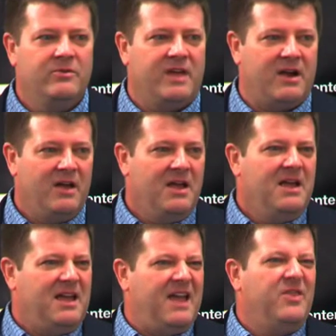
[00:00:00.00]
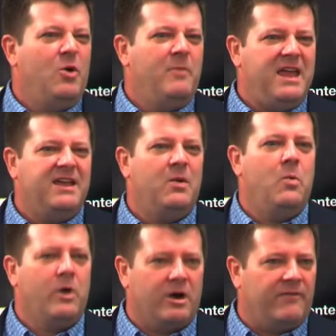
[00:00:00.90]
through there, and they'll make
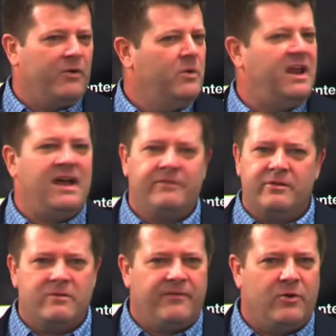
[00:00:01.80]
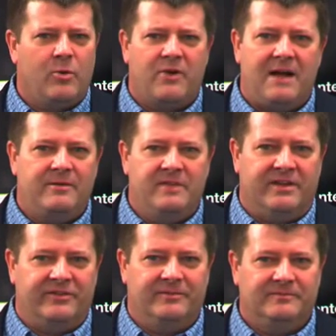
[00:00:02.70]
it work for whatever the referral problem
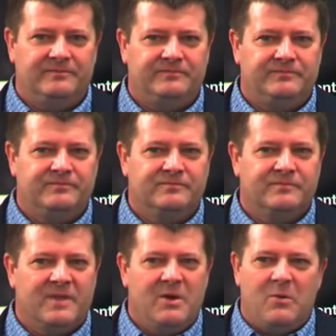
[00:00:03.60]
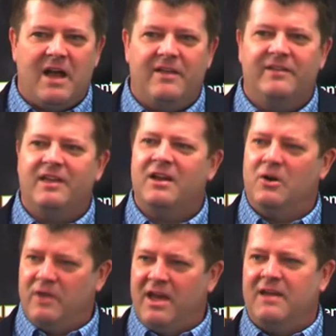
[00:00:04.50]
is. Rather than
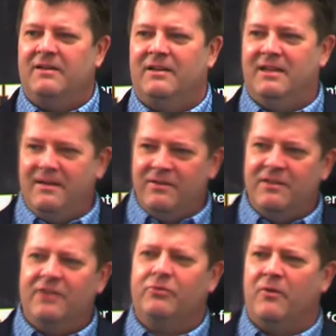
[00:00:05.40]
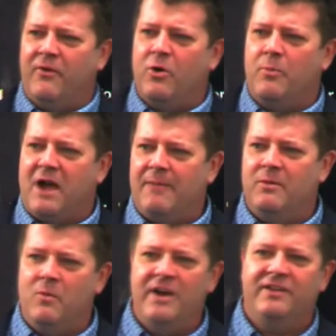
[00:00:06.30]
saying, okay, given this referral
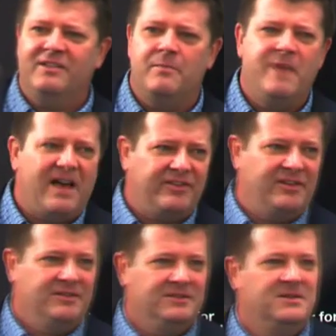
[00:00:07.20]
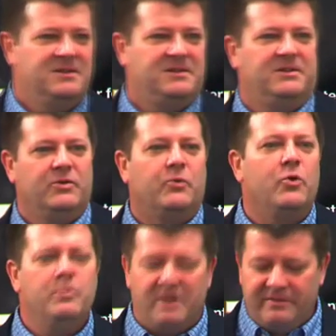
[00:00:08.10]
problem, what is the best
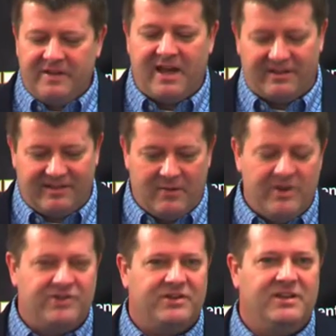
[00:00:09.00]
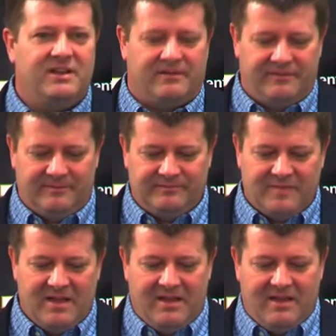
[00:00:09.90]
group of tests that we should give?
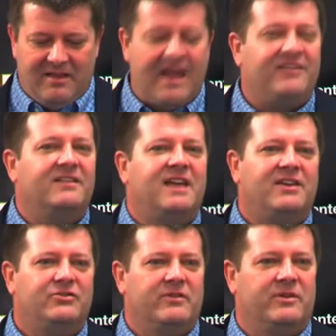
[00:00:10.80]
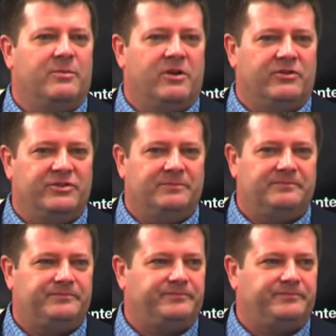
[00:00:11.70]
That's the test-driven approach.